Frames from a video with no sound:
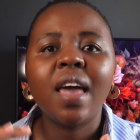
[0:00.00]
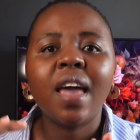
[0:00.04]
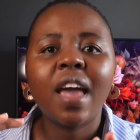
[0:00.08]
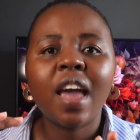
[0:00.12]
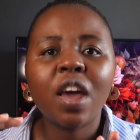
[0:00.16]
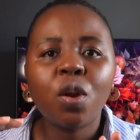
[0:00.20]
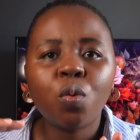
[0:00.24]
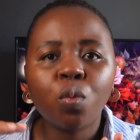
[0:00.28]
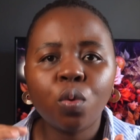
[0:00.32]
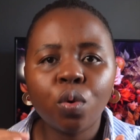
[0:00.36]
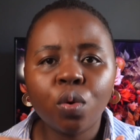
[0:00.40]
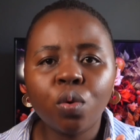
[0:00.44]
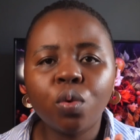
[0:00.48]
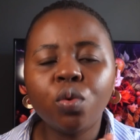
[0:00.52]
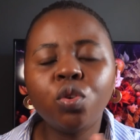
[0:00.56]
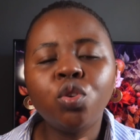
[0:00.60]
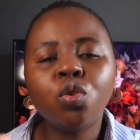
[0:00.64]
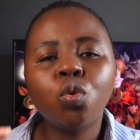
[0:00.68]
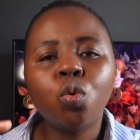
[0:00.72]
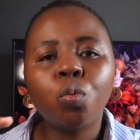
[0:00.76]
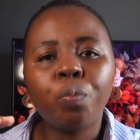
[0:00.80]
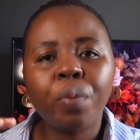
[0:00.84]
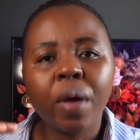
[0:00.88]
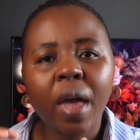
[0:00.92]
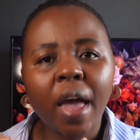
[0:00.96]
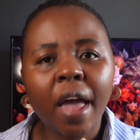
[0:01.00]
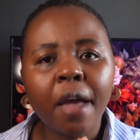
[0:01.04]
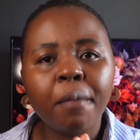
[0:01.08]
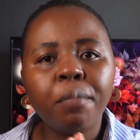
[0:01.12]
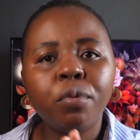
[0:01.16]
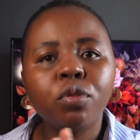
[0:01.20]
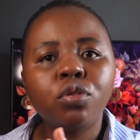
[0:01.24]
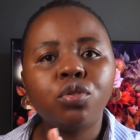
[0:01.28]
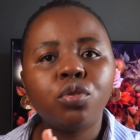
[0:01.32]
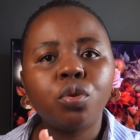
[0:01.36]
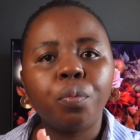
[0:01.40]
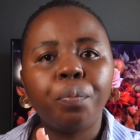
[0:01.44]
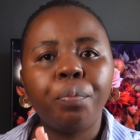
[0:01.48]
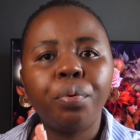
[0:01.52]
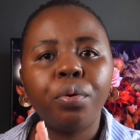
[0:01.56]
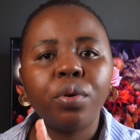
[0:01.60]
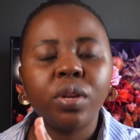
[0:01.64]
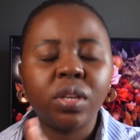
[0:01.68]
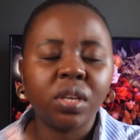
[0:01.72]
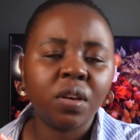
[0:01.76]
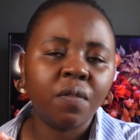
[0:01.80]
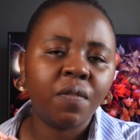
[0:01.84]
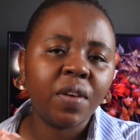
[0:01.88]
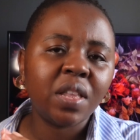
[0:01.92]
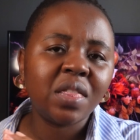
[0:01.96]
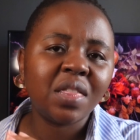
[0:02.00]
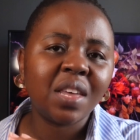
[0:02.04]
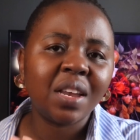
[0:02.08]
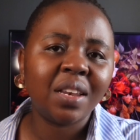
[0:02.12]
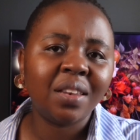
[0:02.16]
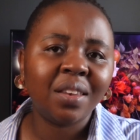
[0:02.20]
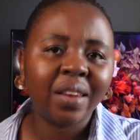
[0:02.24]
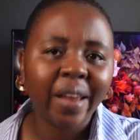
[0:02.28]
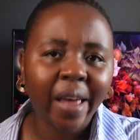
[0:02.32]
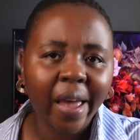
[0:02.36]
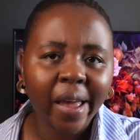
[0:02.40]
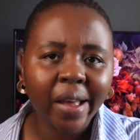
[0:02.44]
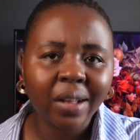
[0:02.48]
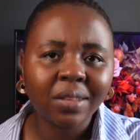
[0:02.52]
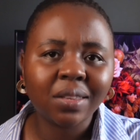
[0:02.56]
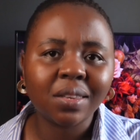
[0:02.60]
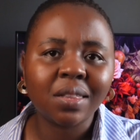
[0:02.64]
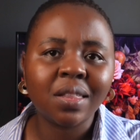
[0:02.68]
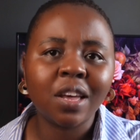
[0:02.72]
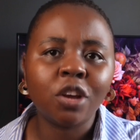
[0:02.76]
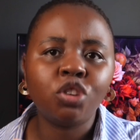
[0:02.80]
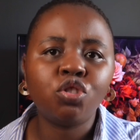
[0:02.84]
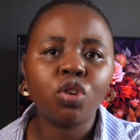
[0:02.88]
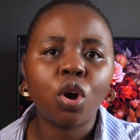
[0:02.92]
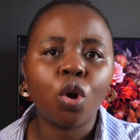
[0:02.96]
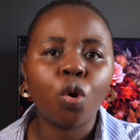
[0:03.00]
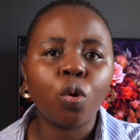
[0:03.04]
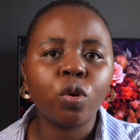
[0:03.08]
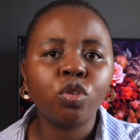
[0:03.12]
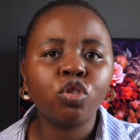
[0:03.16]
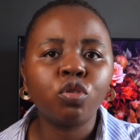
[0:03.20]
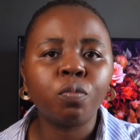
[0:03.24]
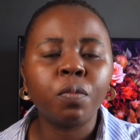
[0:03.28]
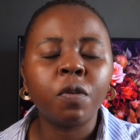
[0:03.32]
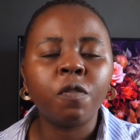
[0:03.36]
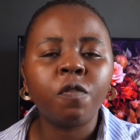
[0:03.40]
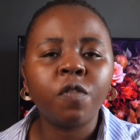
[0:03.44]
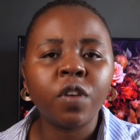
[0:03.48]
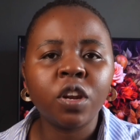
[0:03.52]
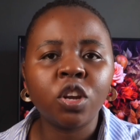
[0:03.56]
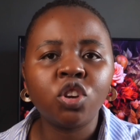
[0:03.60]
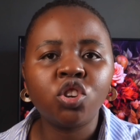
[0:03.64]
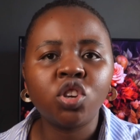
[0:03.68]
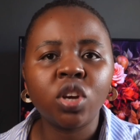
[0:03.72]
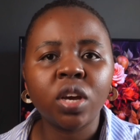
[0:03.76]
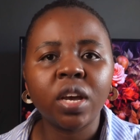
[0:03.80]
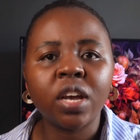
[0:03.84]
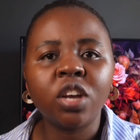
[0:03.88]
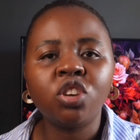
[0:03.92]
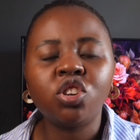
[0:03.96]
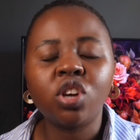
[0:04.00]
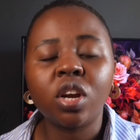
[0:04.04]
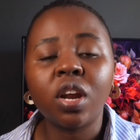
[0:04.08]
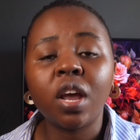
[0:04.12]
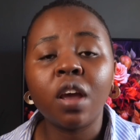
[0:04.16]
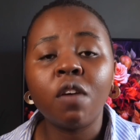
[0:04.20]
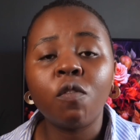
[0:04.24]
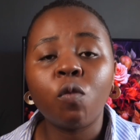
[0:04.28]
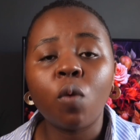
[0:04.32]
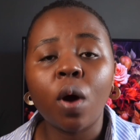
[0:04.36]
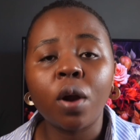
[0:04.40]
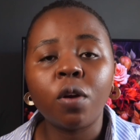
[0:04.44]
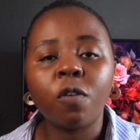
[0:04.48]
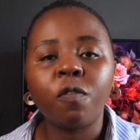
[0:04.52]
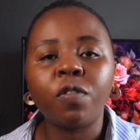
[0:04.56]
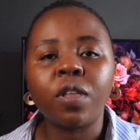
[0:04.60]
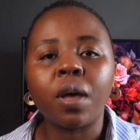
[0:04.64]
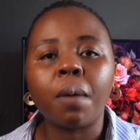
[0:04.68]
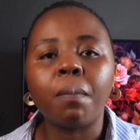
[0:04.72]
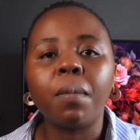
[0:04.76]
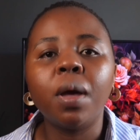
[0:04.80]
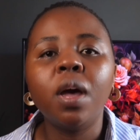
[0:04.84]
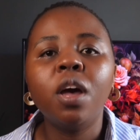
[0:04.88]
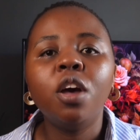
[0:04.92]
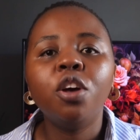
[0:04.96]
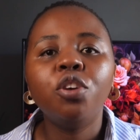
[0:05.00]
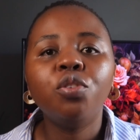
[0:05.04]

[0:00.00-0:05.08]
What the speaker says: you'll be able to put even the dates that you're going to be finishing each and every one of them.